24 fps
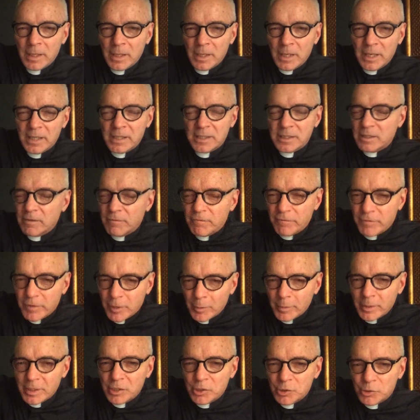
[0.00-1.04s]
It is a
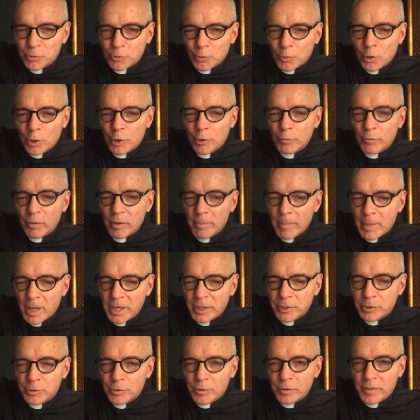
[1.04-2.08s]
very strong
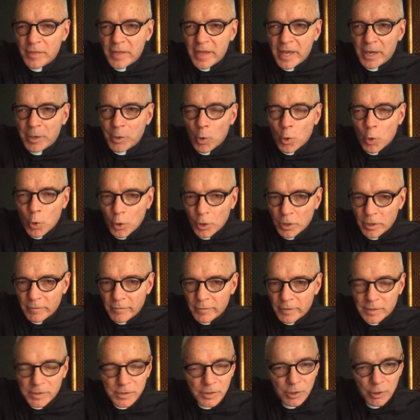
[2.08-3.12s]
reminder that all of
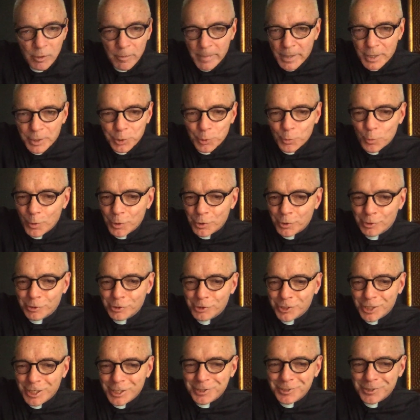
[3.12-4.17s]
us, no matter what our
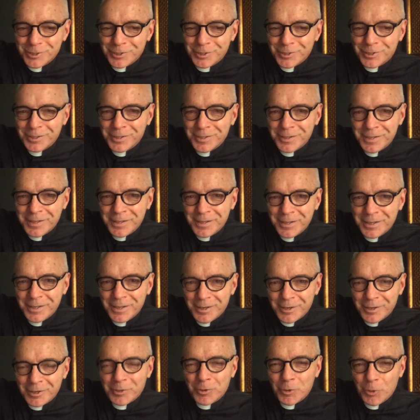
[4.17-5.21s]
gender,
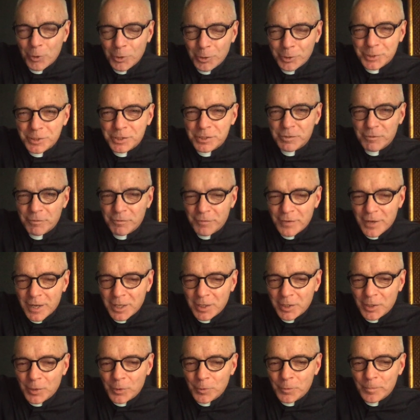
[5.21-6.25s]
are called to
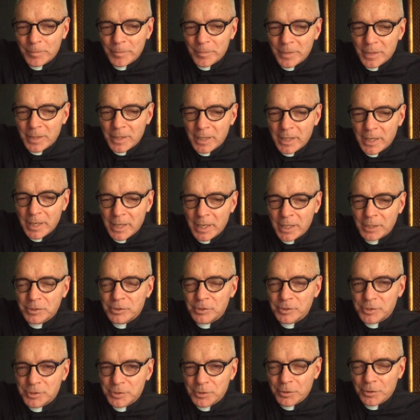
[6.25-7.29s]
follow and to
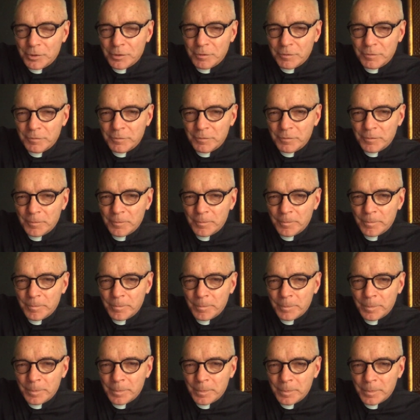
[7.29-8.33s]
serve.
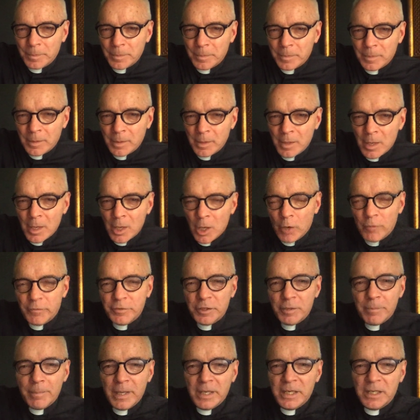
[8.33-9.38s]
Over
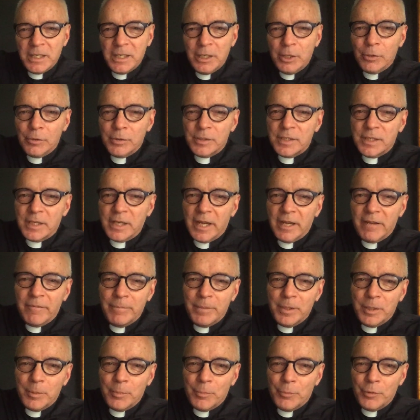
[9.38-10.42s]
the many years that I have
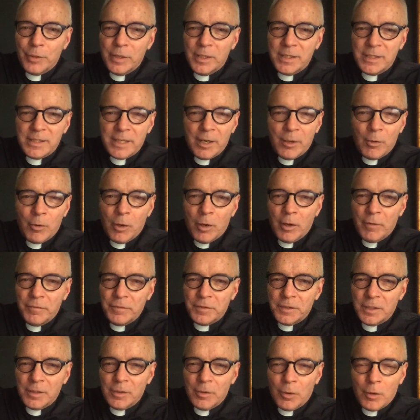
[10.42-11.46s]
been a priest, I
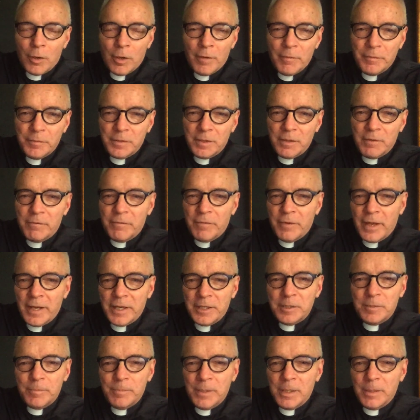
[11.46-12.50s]
often
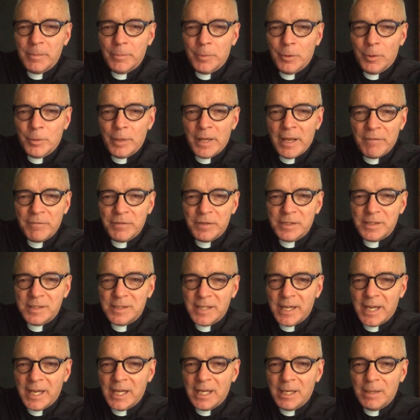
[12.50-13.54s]
find people have the
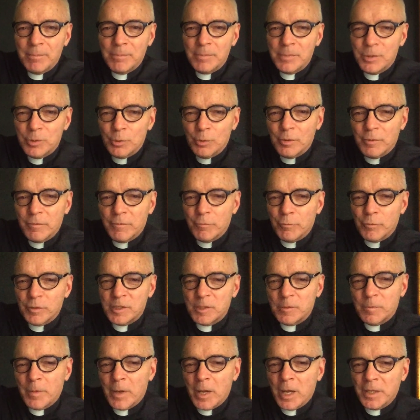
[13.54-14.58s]
same sort of
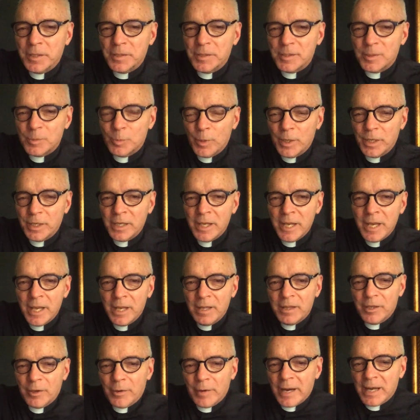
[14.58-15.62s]
response when
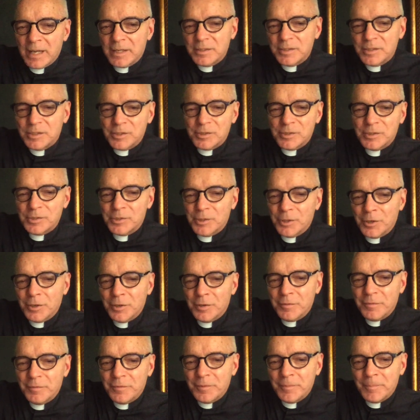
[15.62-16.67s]
they're asked to
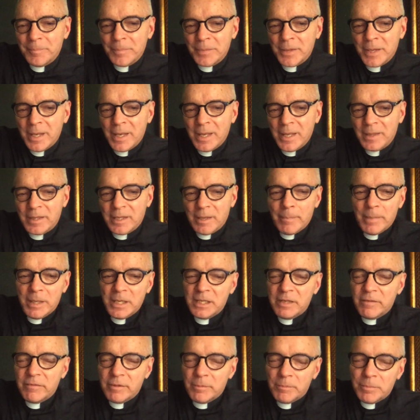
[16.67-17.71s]
serve, that many
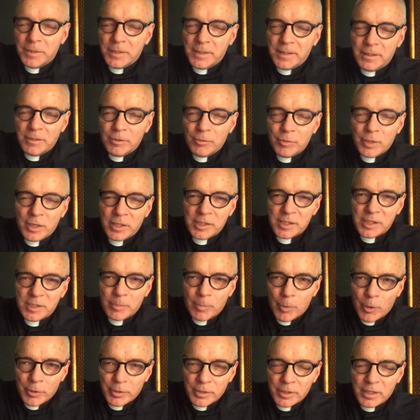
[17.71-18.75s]
of them think they're not
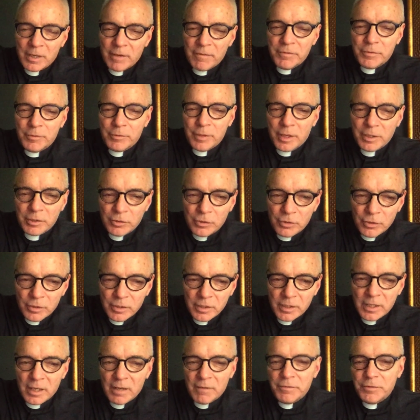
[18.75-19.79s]
smart enough, they're not good
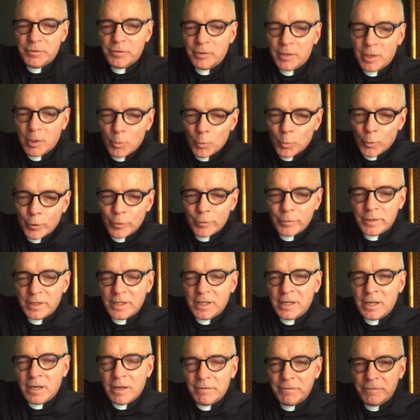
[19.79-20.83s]
enough, they're not worthy
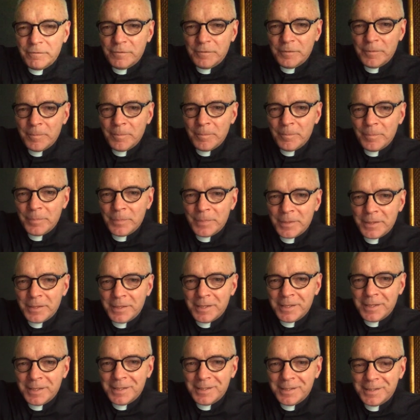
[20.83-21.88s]
enough.
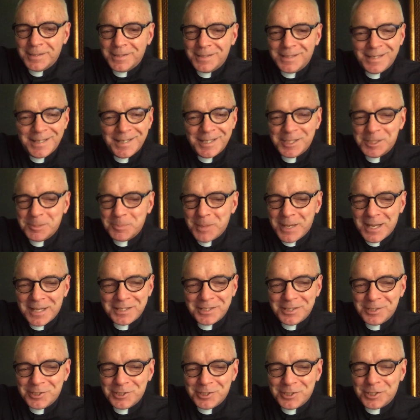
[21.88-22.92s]
Today's
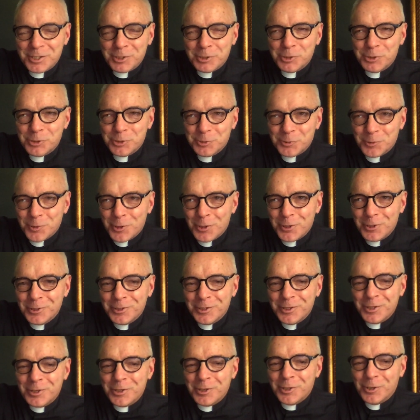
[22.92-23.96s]
passage is a
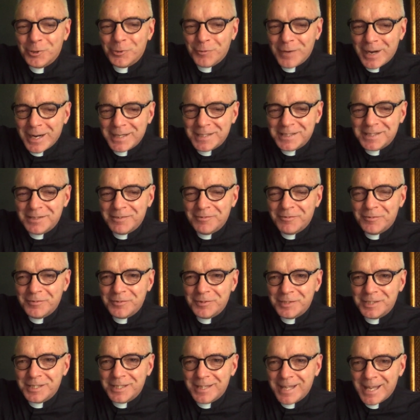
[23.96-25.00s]
strong corrective
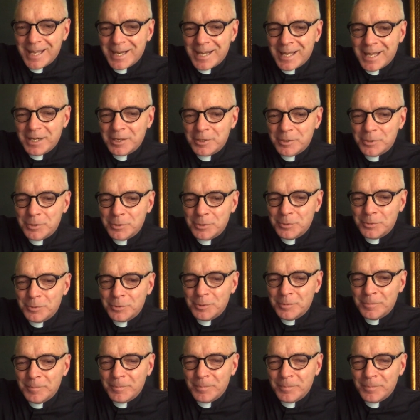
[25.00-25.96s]
to that attitude.